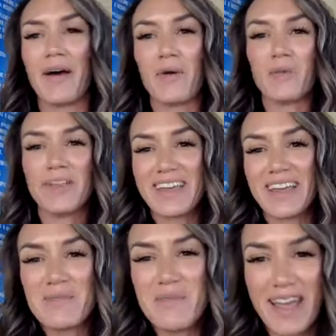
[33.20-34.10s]

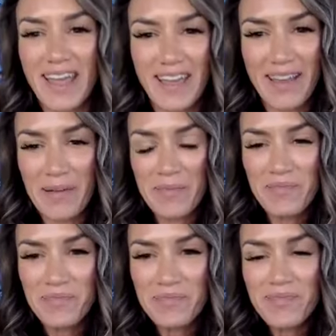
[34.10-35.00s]
Weekend Mayhem.
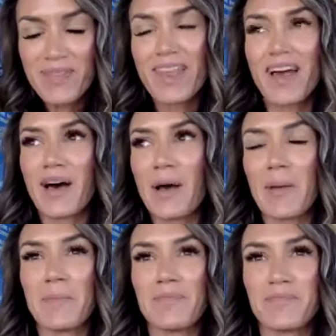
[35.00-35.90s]

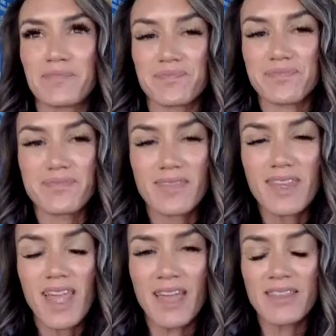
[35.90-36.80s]
Um,
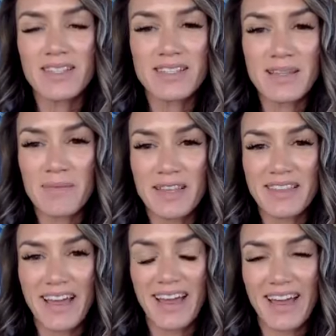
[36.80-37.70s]
and this is something
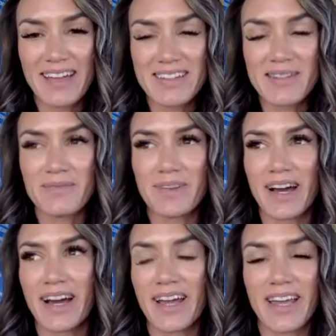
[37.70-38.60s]
that
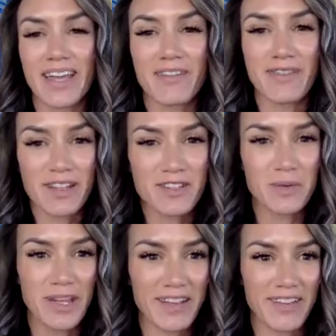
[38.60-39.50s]
my faster
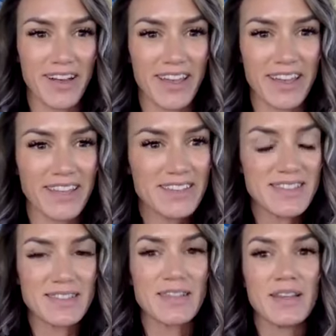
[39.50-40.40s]
way
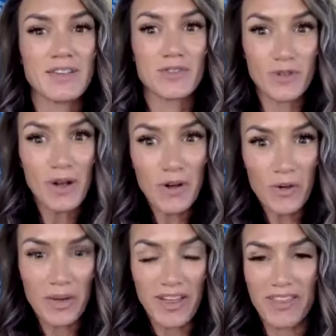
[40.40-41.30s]
clients
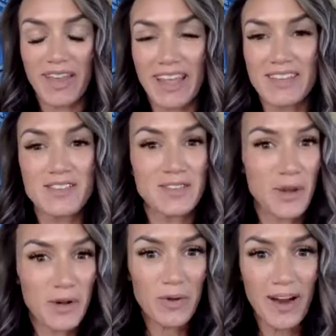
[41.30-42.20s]
struggle with, and
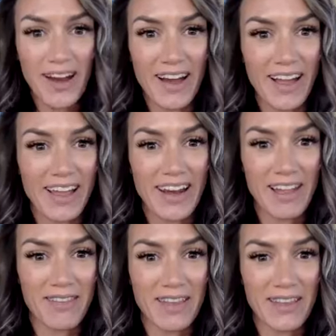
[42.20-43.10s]
so do I. And
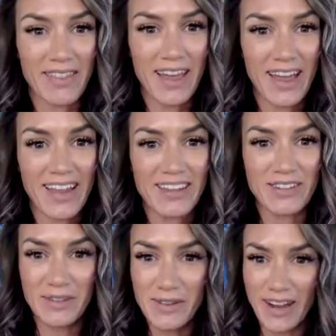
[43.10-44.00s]
I think that
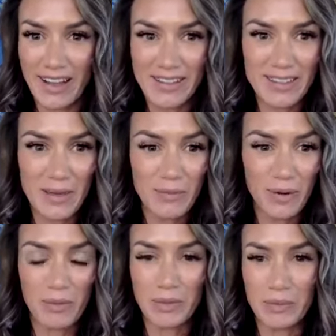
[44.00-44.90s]
you guys can
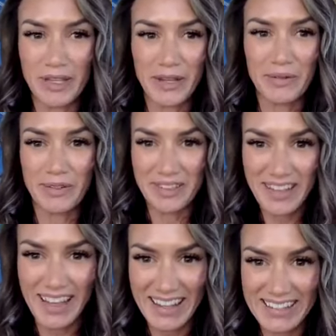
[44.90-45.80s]
probably
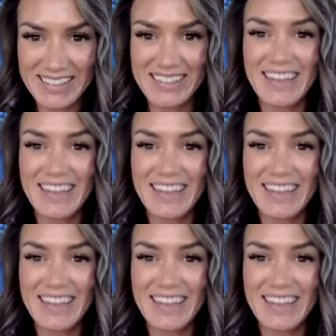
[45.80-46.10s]
relate